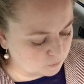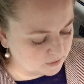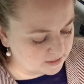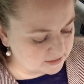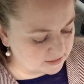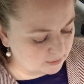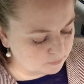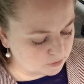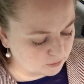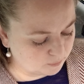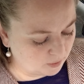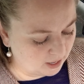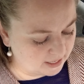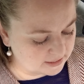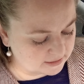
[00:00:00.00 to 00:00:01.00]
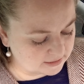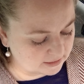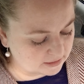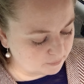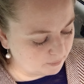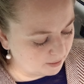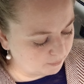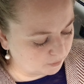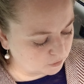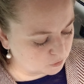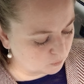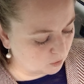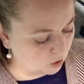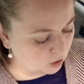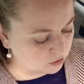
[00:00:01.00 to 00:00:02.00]
with some surprise that the pebbles
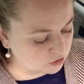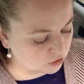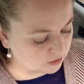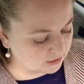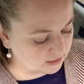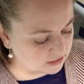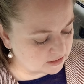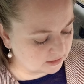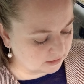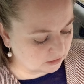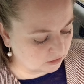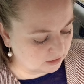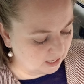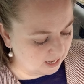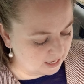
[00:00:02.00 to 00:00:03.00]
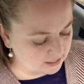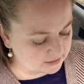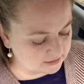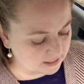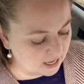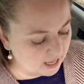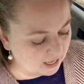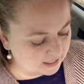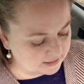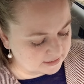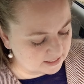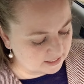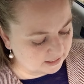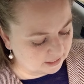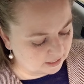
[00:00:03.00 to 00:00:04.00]
were all turning into little cakes as
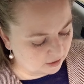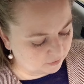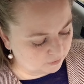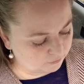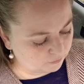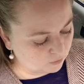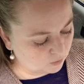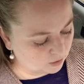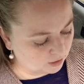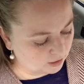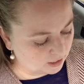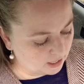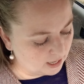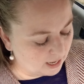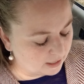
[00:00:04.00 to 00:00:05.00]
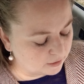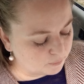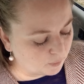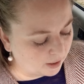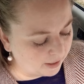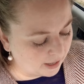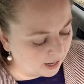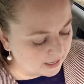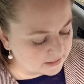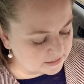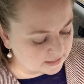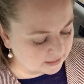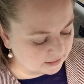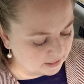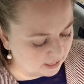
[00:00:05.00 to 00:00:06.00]
they lay on the floor, and a bright
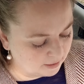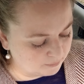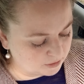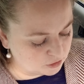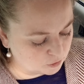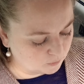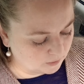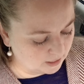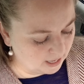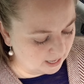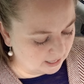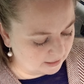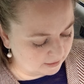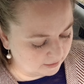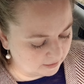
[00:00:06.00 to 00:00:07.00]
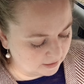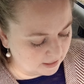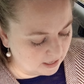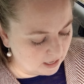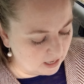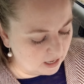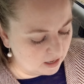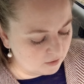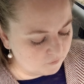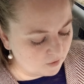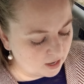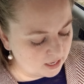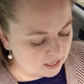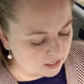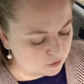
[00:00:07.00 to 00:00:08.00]
idea came into her head. "If
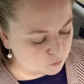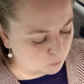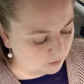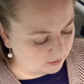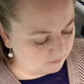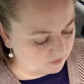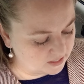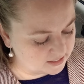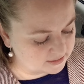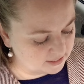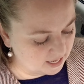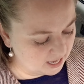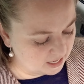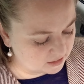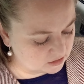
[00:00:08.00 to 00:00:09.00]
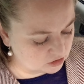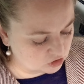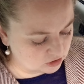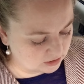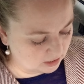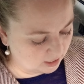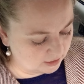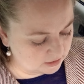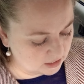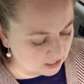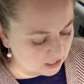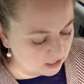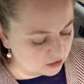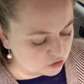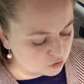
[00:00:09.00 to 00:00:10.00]
I eat one of these cakes," she thought,
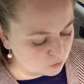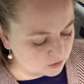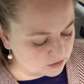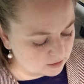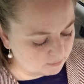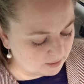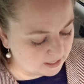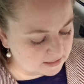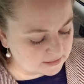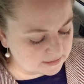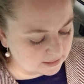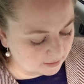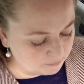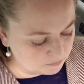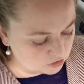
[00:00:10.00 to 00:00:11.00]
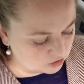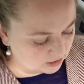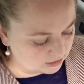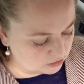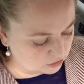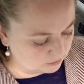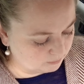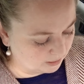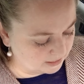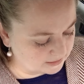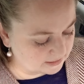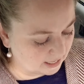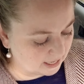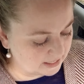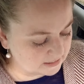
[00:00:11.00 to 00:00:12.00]
"it's sure to make some change in my
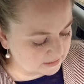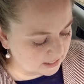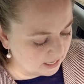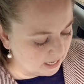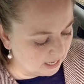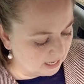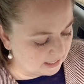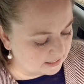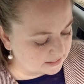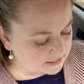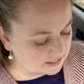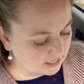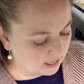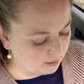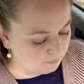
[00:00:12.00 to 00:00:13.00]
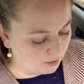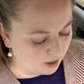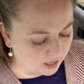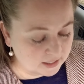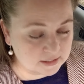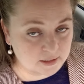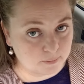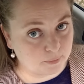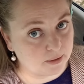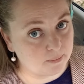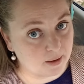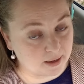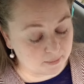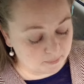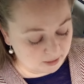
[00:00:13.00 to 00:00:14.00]
size, and as it can't possibly
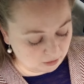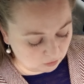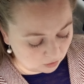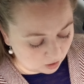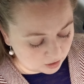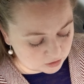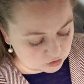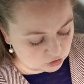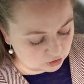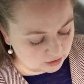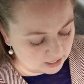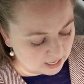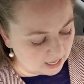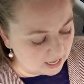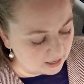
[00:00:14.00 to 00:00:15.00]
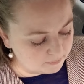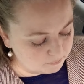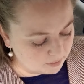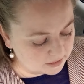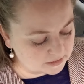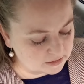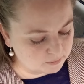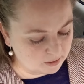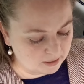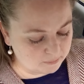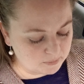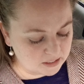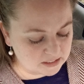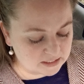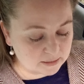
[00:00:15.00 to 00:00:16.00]
make me larger, it must make
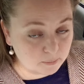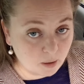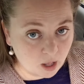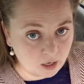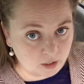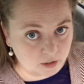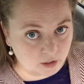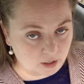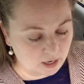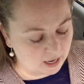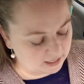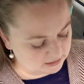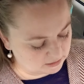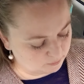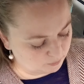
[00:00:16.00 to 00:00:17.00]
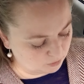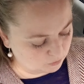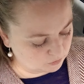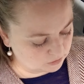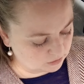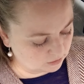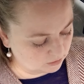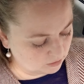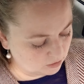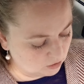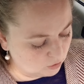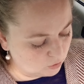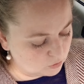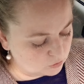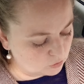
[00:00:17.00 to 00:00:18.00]
me smaller, I suppose."
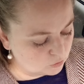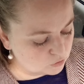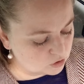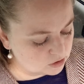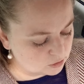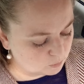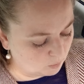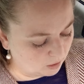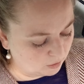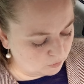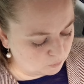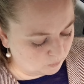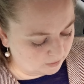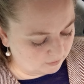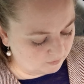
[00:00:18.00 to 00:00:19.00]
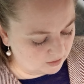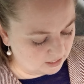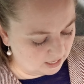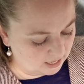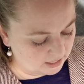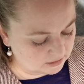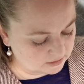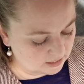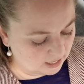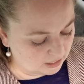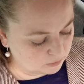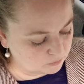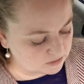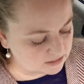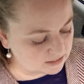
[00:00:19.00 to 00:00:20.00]
So she swallowed one of the cakes,
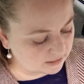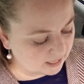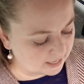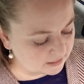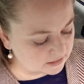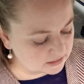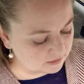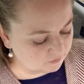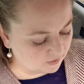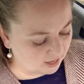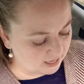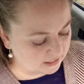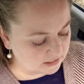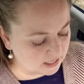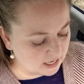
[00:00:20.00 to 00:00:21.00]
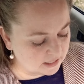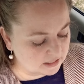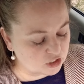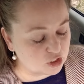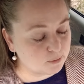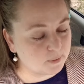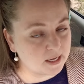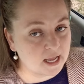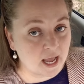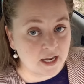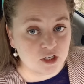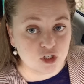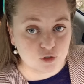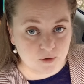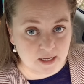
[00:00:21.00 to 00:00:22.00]
and was delighted to find that she
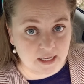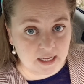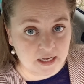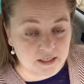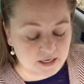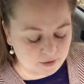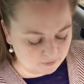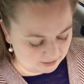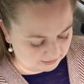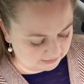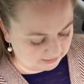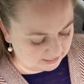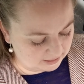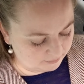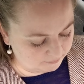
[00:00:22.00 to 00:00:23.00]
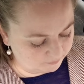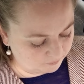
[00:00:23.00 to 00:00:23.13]
began shrinking directly.